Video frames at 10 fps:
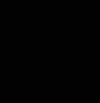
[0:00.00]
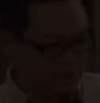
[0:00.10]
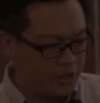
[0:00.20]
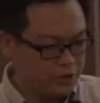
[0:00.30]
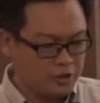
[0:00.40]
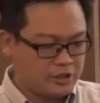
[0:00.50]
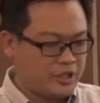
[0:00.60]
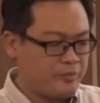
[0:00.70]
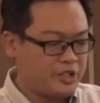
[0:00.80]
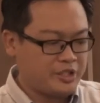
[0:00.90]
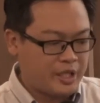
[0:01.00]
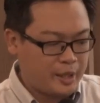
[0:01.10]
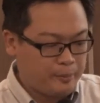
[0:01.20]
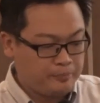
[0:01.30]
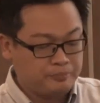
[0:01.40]
Thank you, Dr. Ramesh.
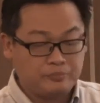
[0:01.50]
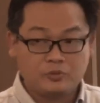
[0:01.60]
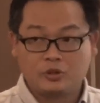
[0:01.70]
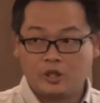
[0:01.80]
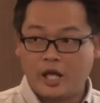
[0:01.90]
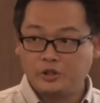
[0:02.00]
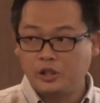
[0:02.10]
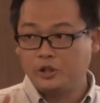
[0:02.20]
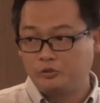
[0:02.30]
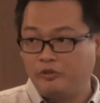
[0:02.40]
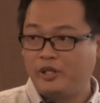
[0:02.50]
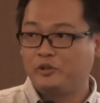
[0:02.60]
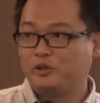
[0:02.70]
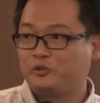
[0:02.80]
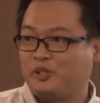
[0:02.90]
Actually, very
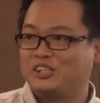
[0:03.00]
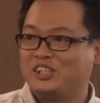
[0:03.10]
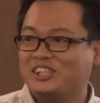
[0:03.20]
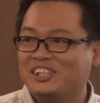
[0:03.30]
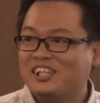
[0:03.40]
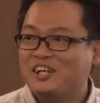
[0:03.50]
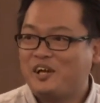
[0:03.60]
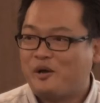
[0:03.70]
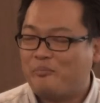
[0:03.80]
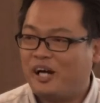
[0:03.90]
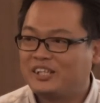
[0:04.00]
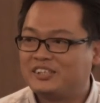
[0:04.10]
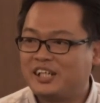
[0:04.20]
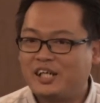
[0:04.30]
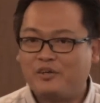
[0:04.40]
good question. But
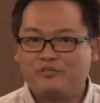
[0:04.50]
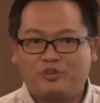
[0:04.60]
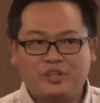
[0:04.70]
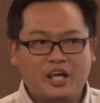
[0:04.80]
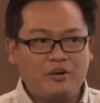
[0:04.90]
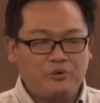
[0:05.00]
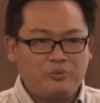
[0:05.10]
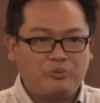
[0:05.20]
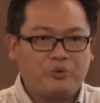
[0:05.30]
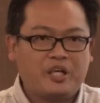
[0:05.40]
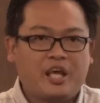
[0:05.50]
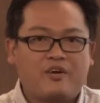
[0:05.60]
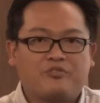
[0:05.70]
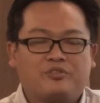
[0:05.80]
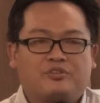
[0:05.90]
for now, we
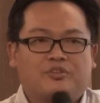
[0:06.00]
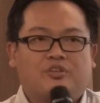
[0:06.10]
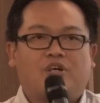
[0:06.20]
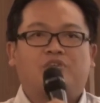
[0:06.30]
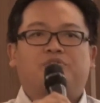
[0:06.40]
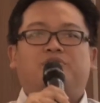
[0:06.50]
have not...